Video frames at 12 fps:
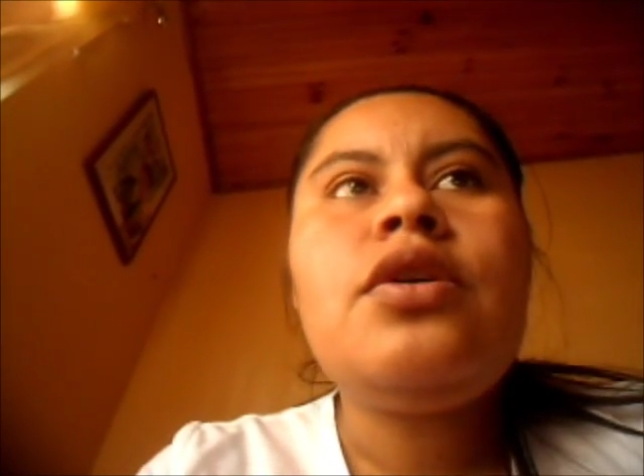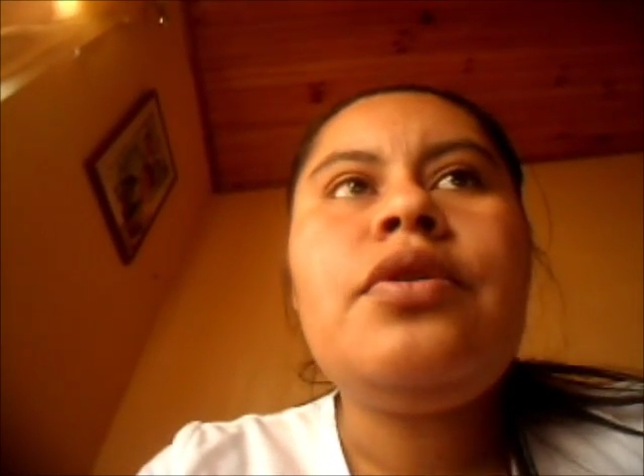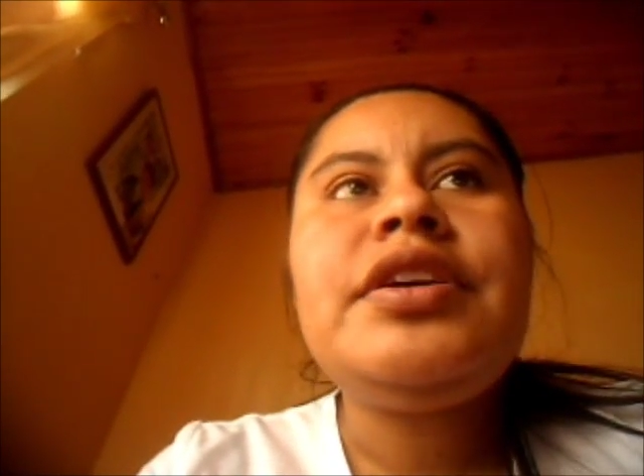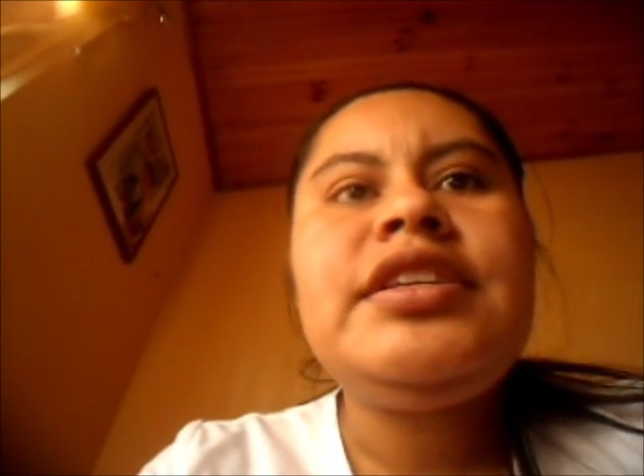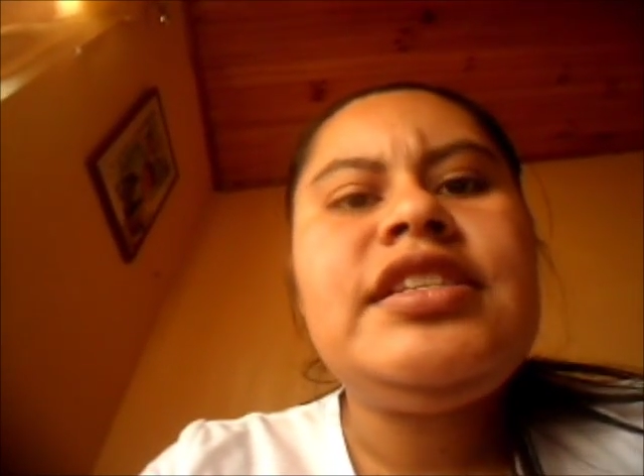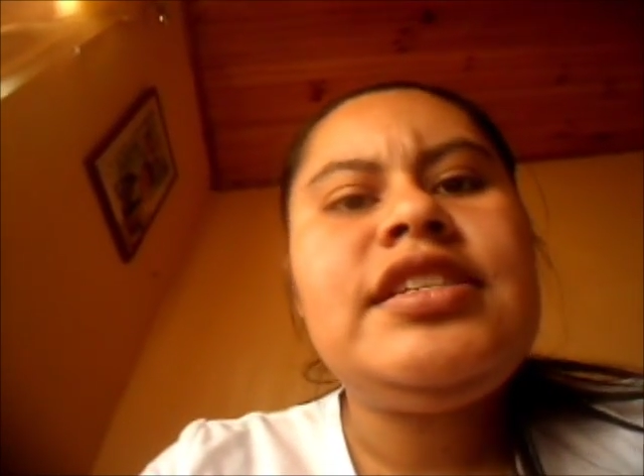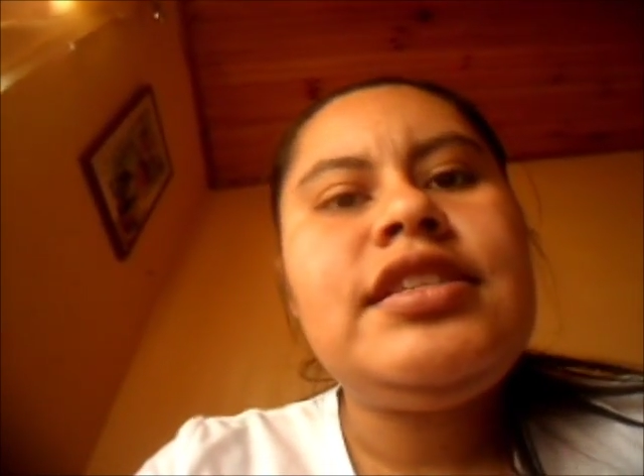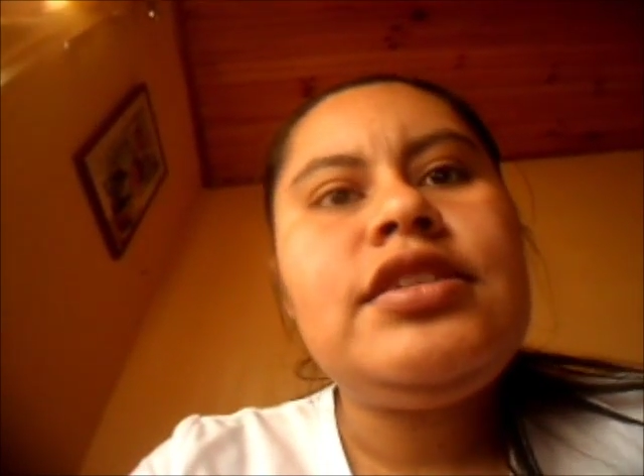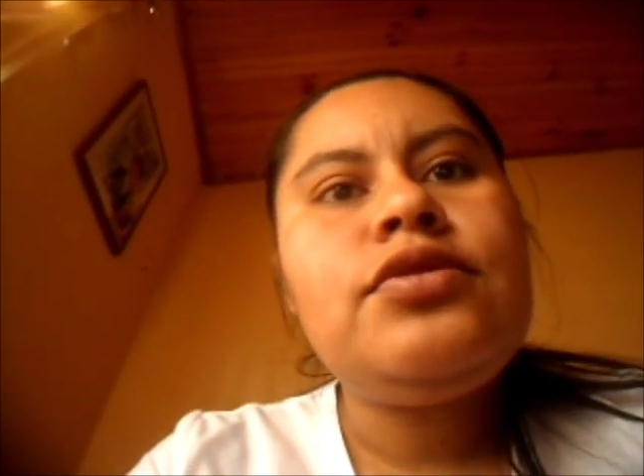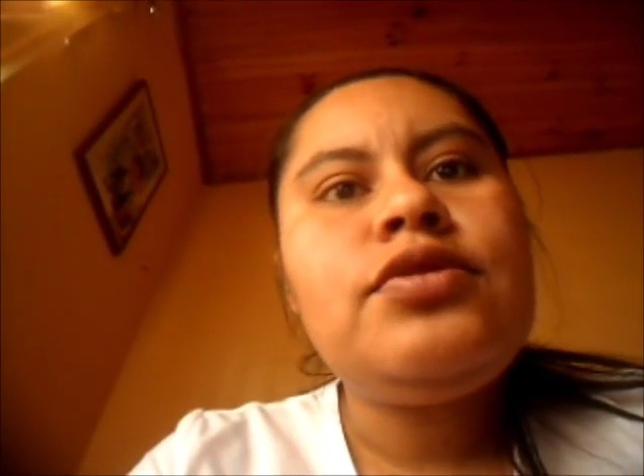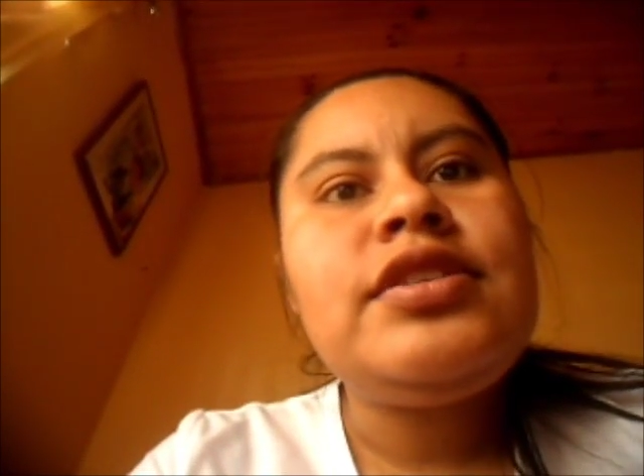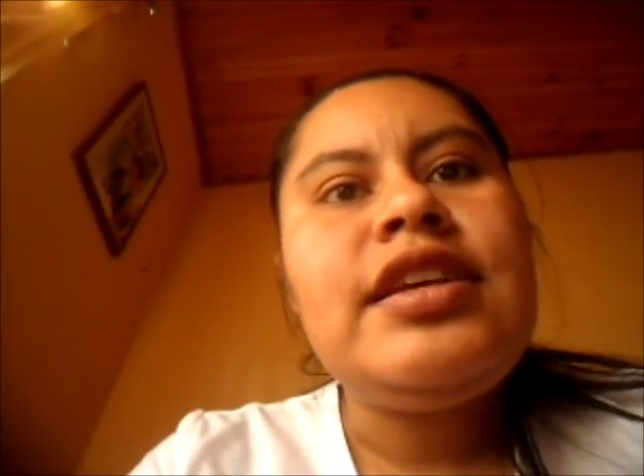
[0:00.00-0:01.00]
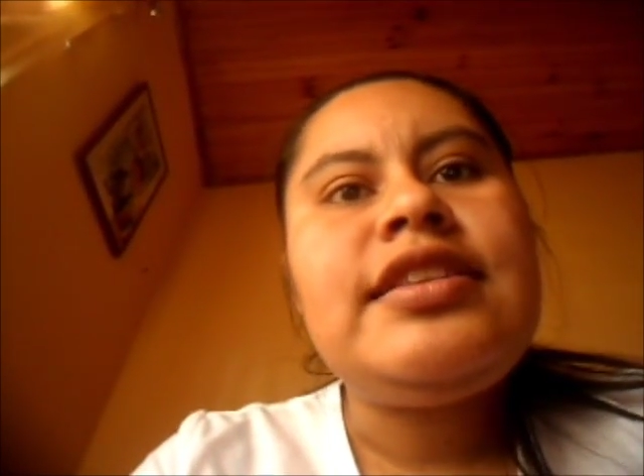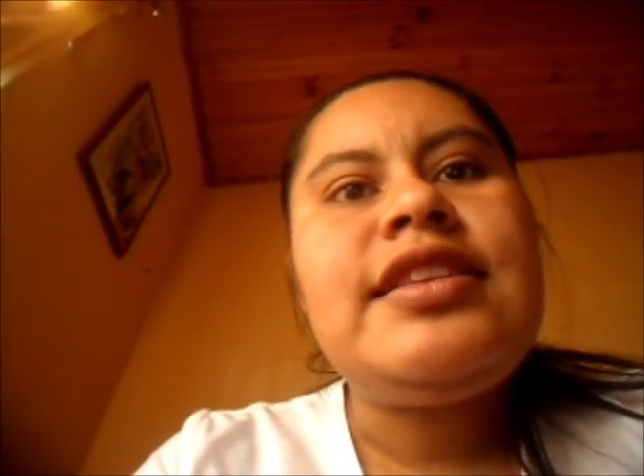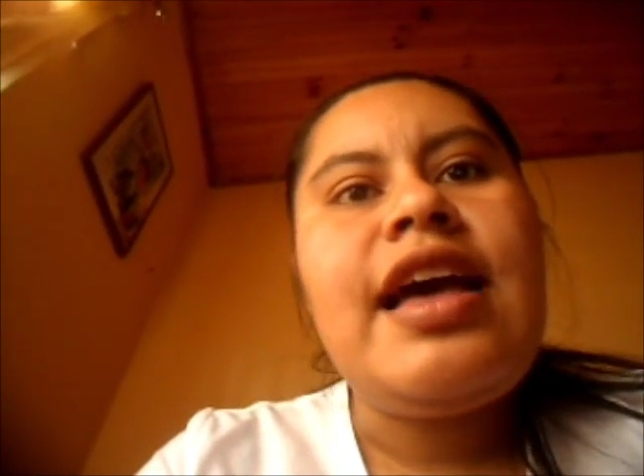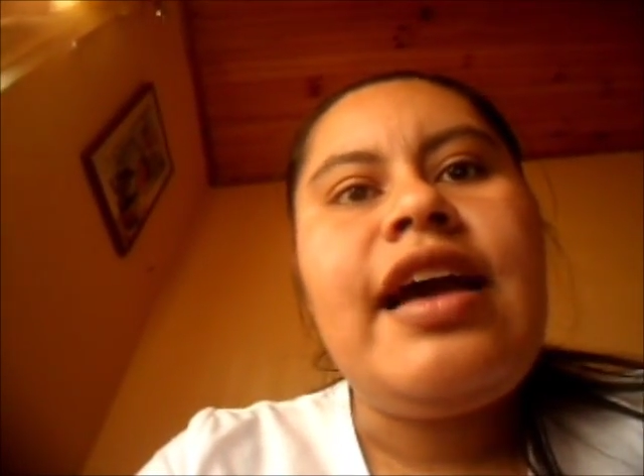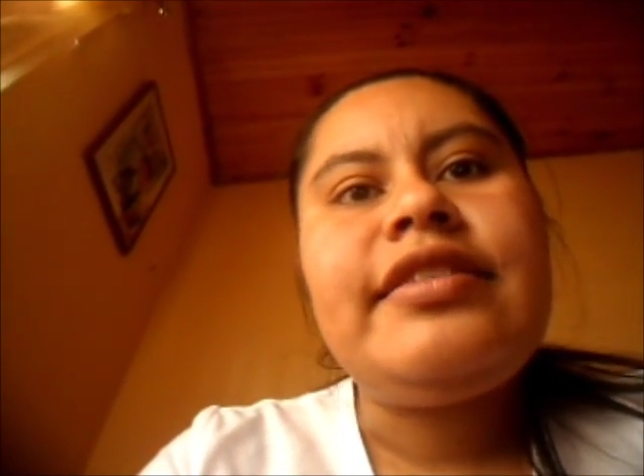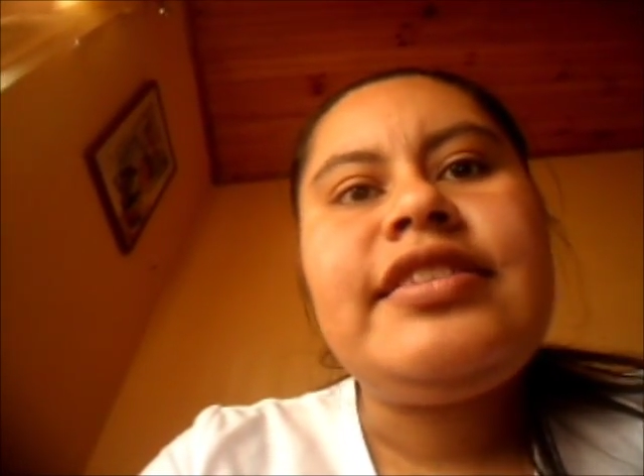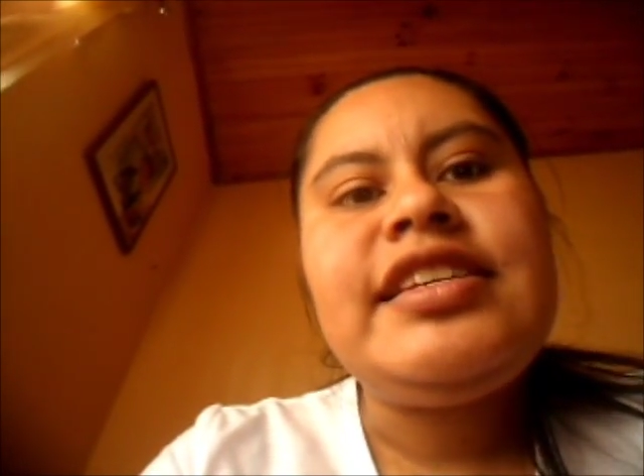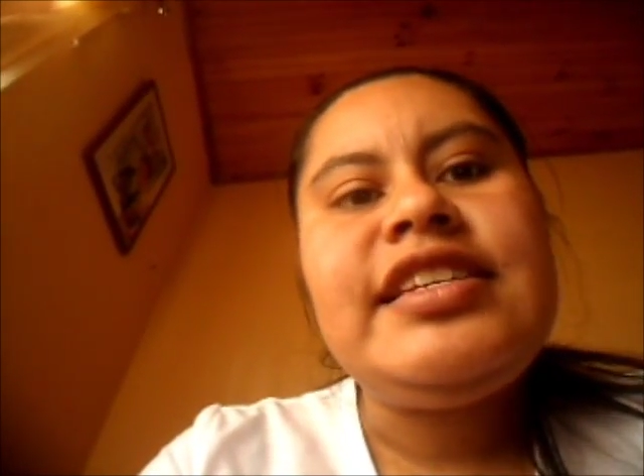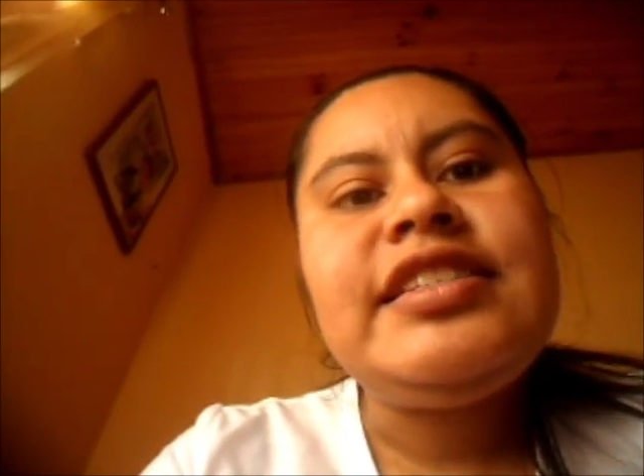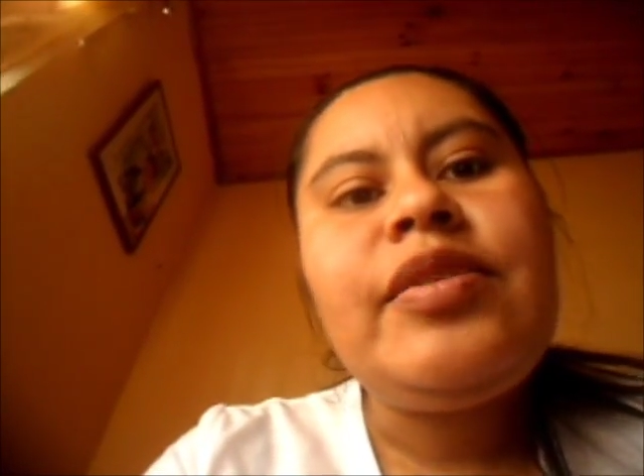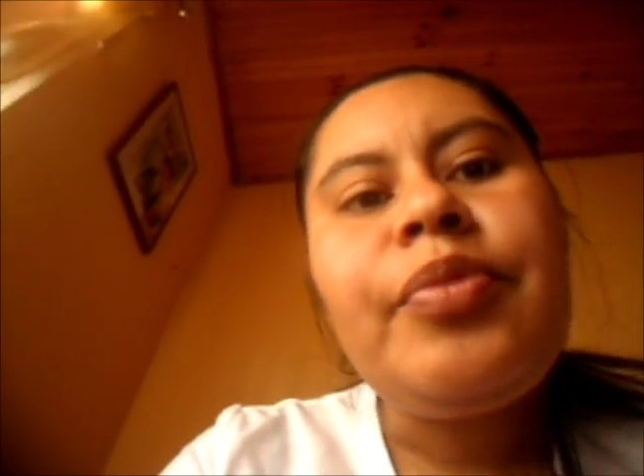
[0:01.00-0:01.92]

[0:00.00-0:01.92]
so it is deduced that